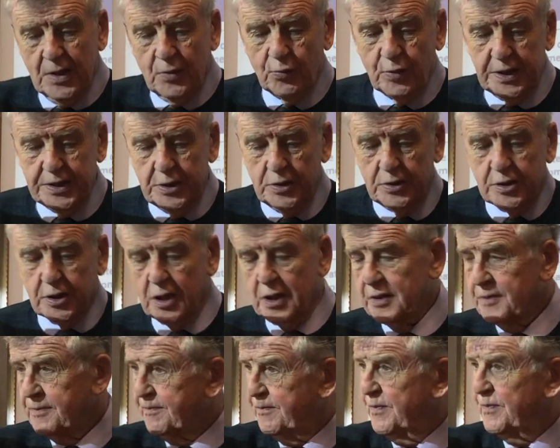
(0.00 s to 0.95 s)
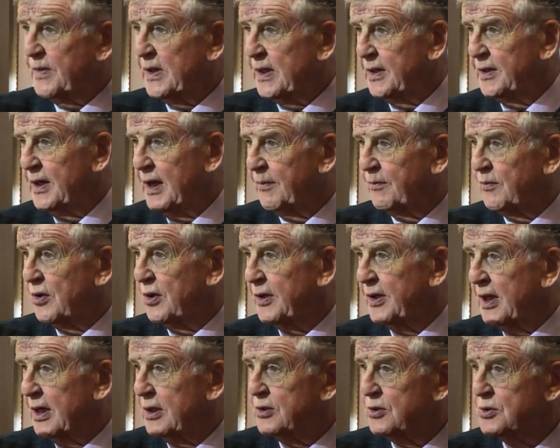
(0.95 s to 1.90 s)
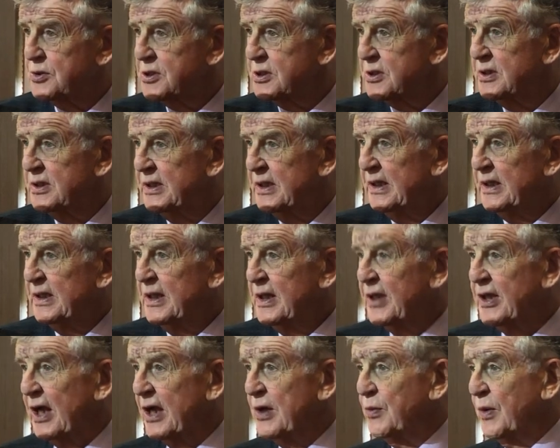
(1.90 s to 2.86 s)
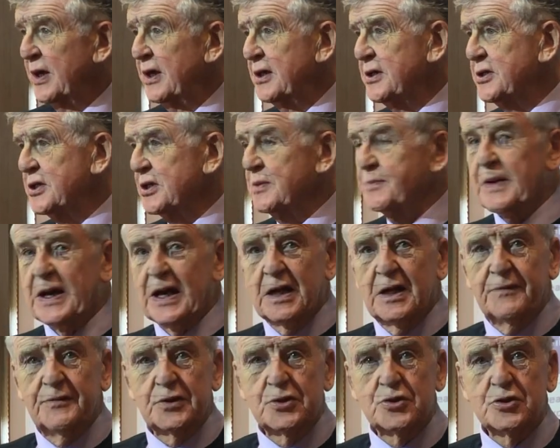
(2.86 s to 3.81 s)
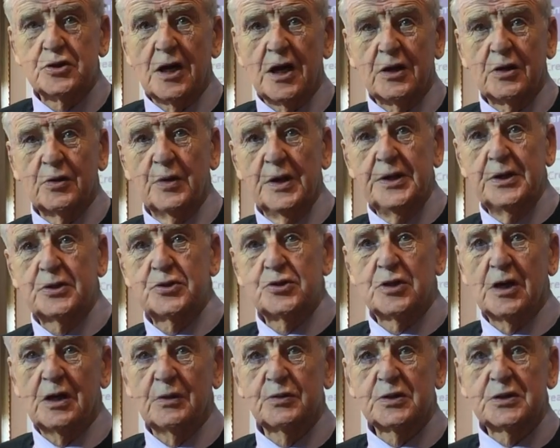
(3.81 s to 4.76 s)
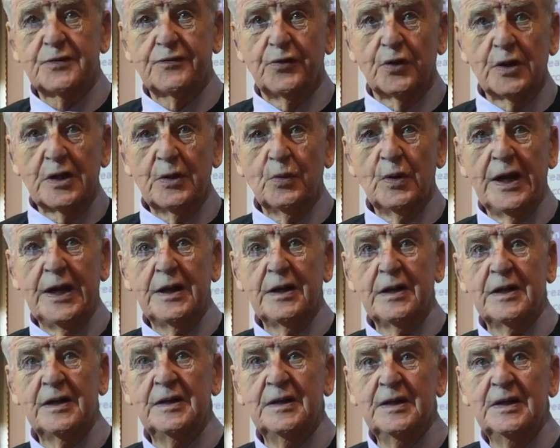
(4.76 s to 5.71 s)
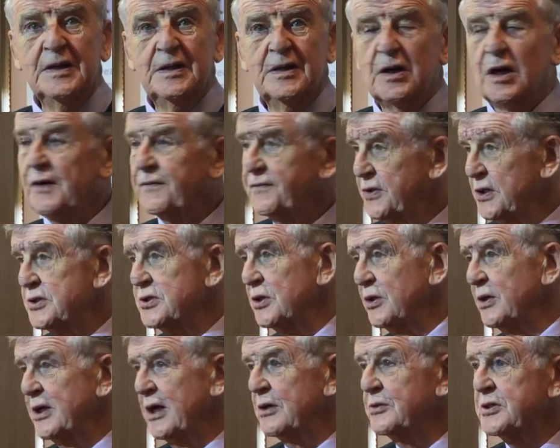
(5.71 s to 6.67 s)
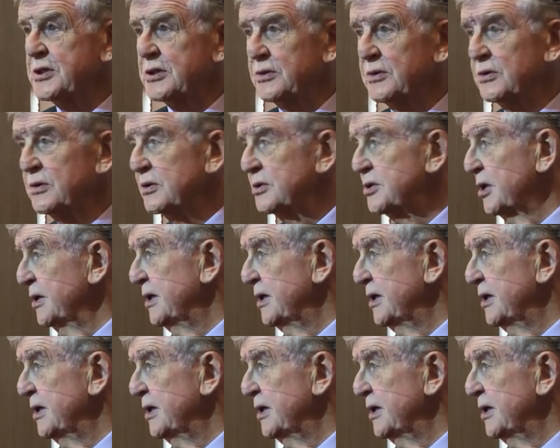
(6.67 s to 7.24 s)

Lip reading: When you got a number of those, they went into the back of a truck. When the truck was full, it went off to Toyota or to